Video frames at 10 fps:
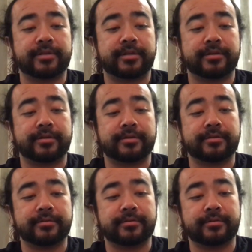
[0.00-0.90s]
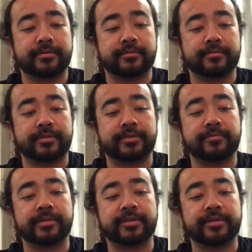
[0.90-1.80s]
they, you know, they
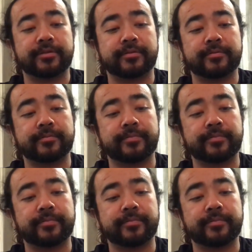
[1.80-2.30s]
do what they do.